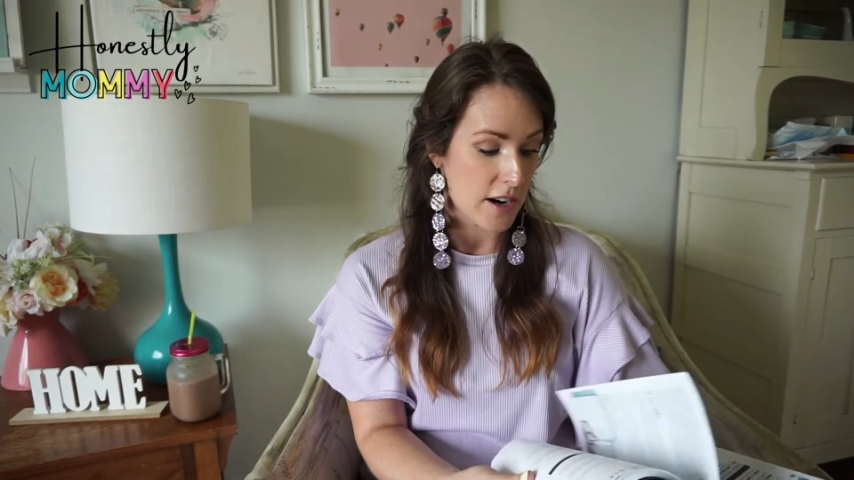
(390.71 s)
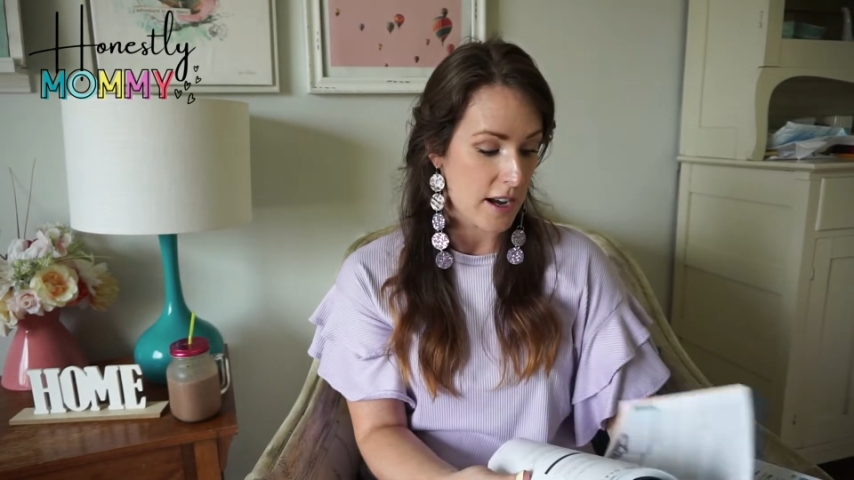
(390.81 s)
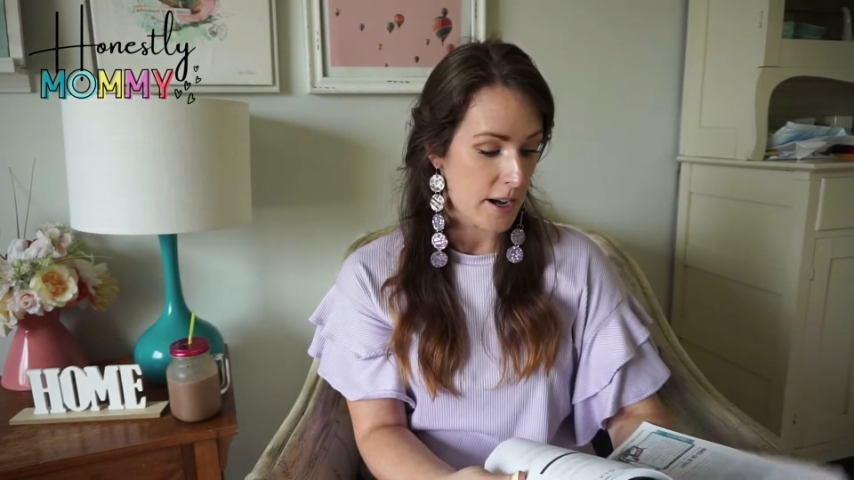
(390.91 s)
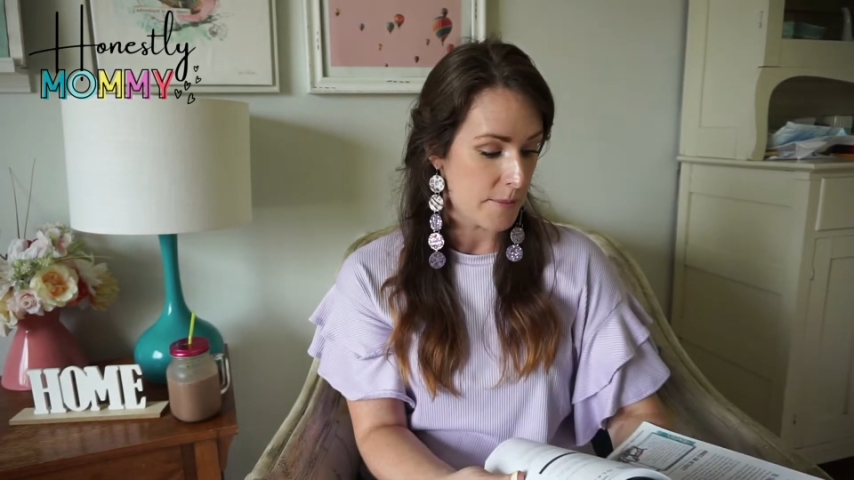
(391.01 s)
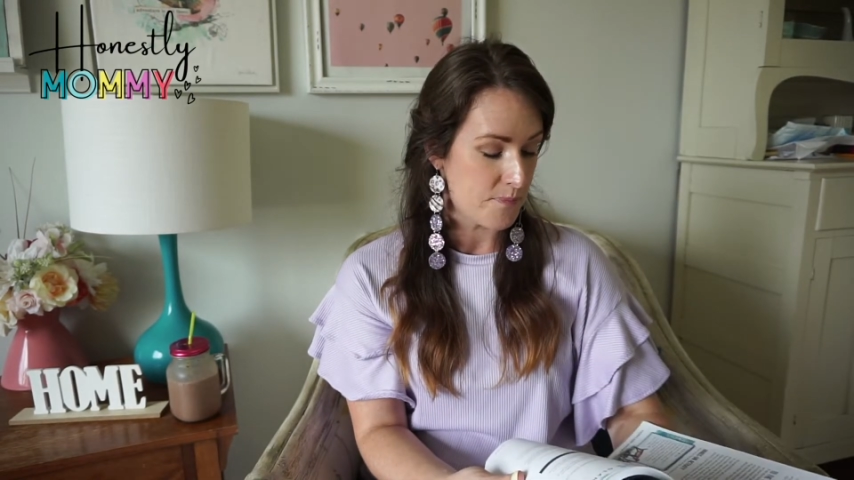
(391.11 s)

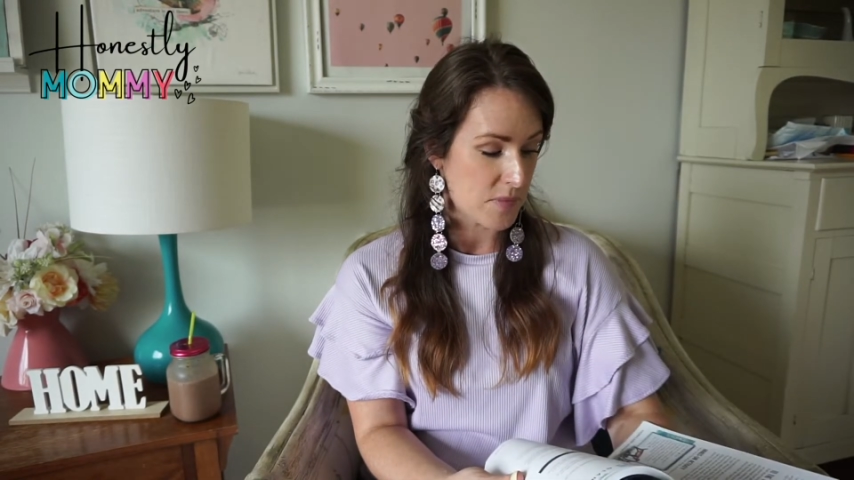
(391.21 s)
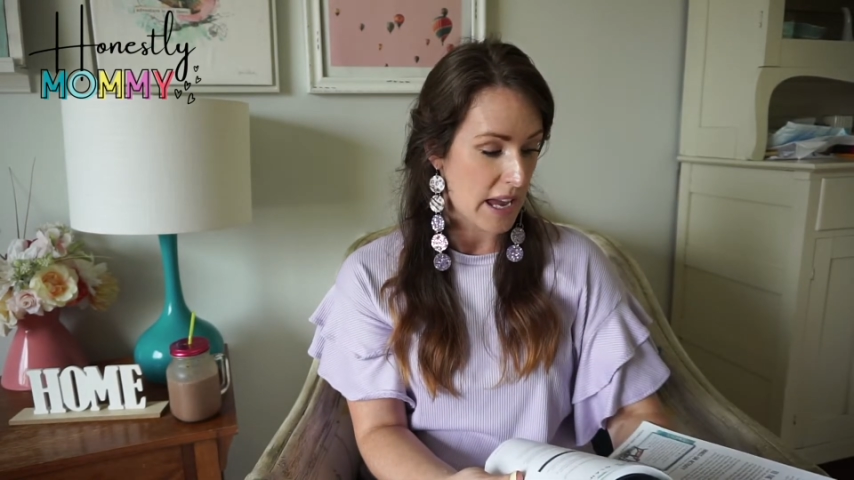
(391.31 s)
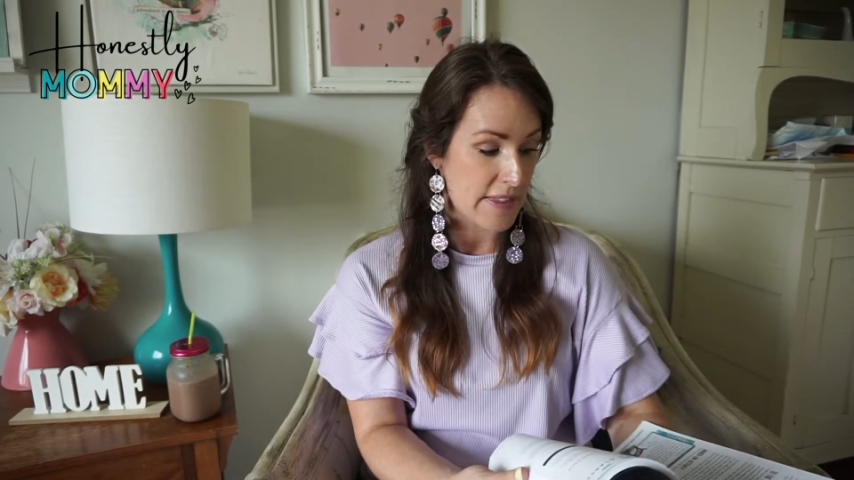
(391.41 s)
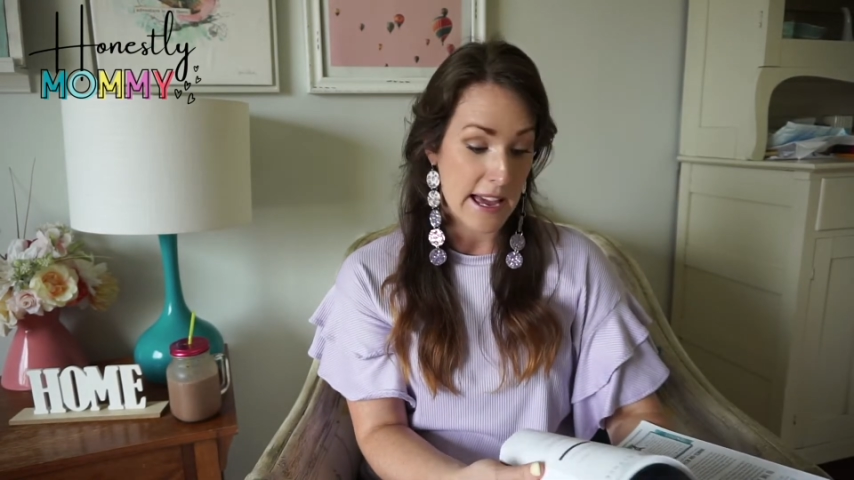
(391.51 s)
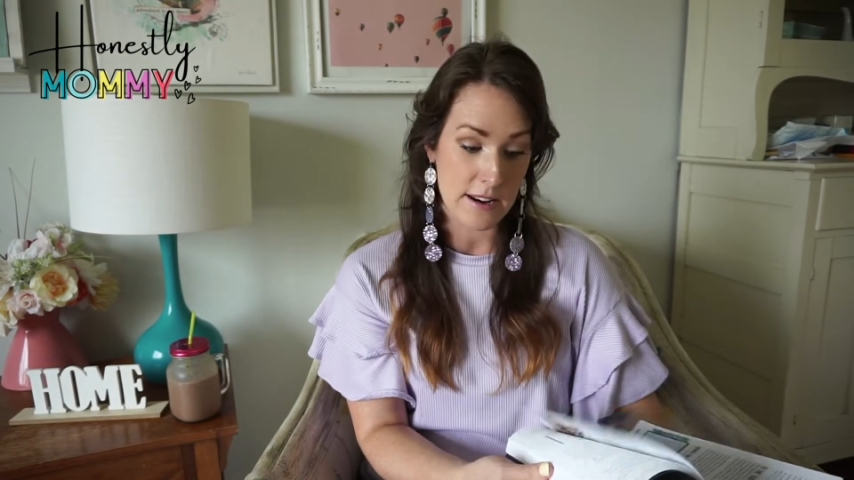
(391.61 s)
Um,
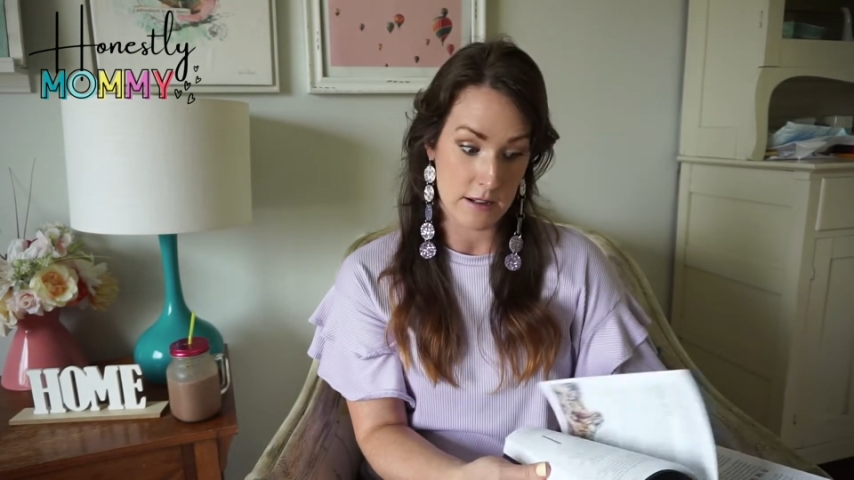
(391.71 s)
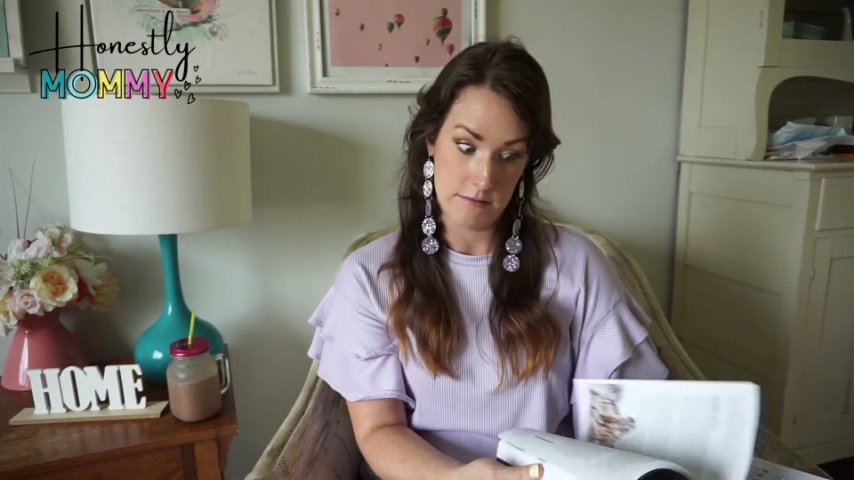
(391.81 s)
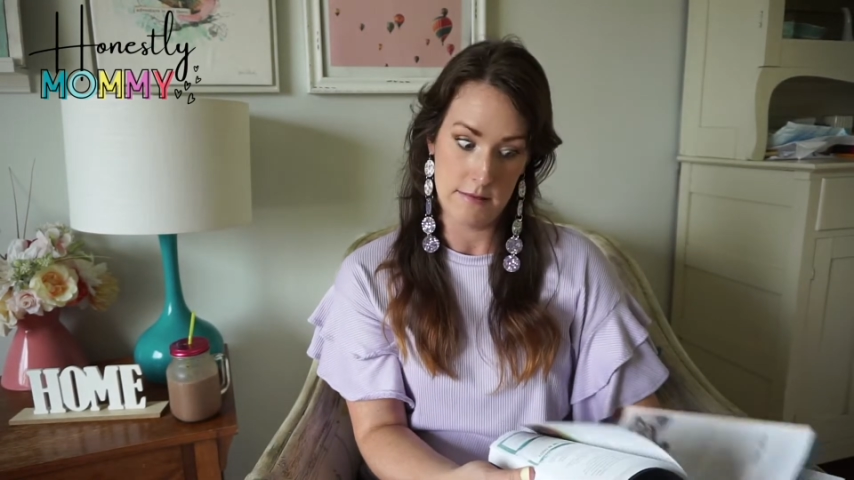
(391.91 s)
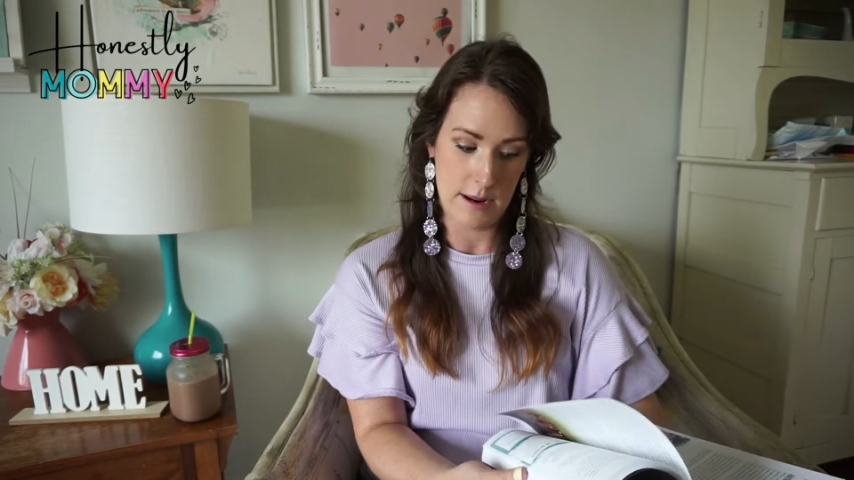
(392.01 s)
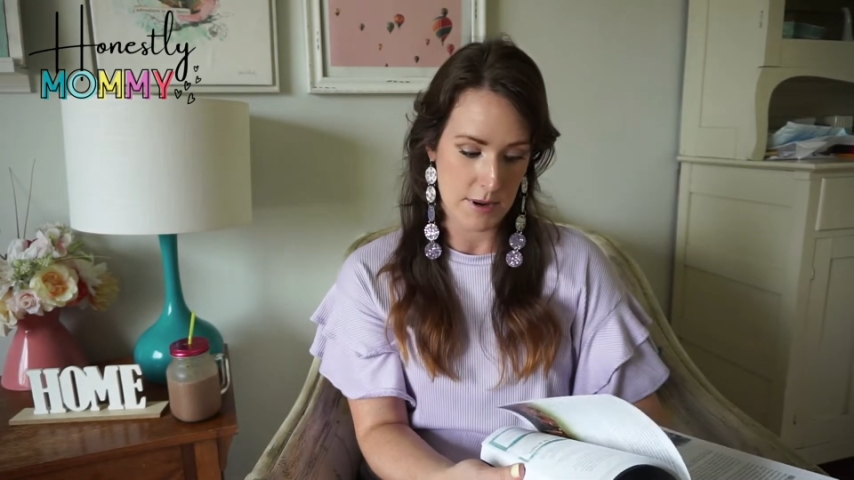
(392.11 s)
and that,
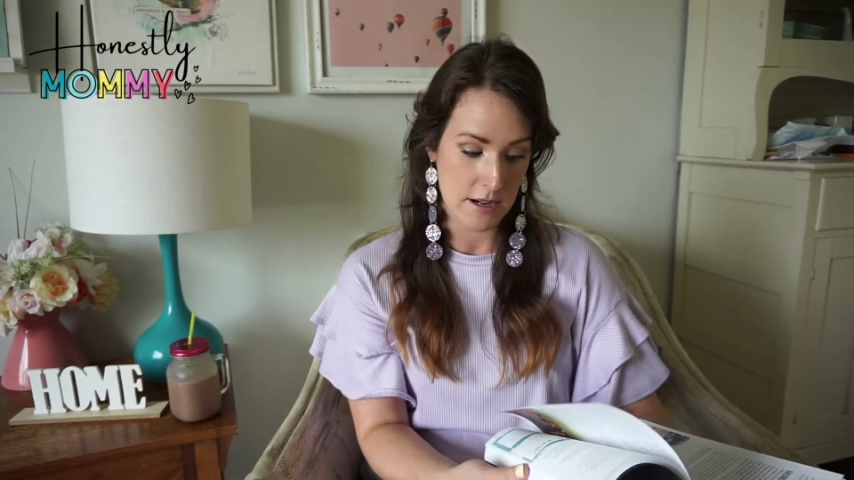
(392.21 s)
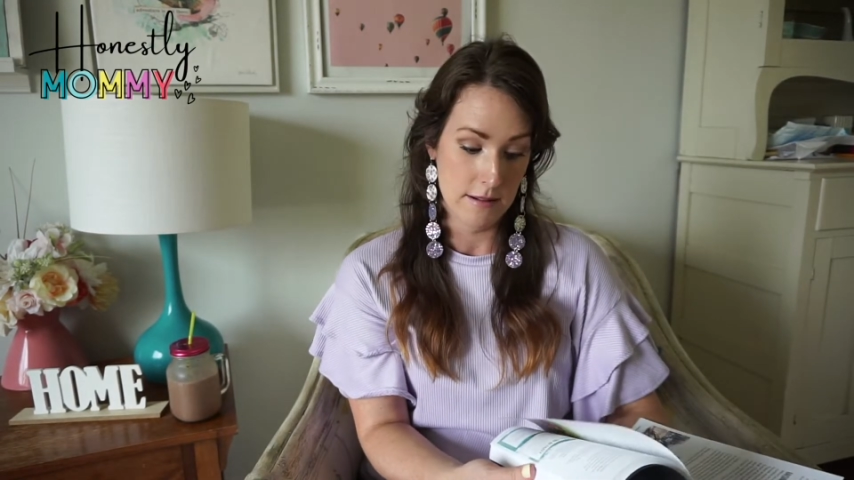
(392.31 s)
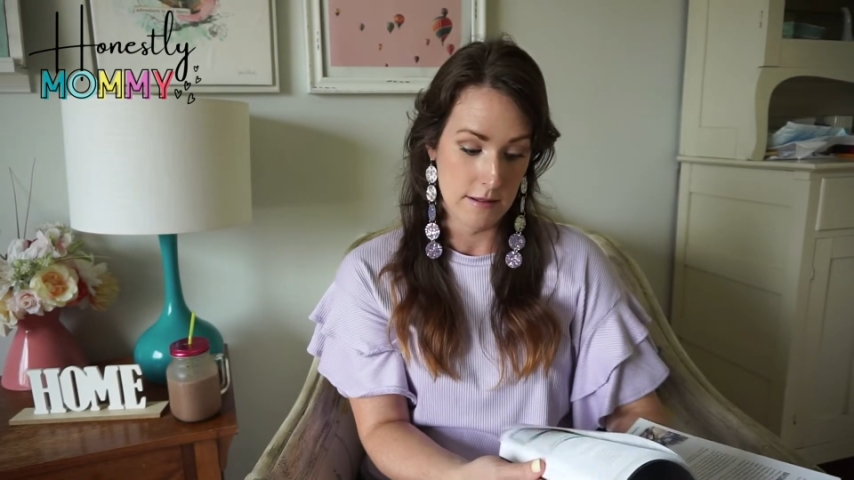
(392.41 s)
I mean,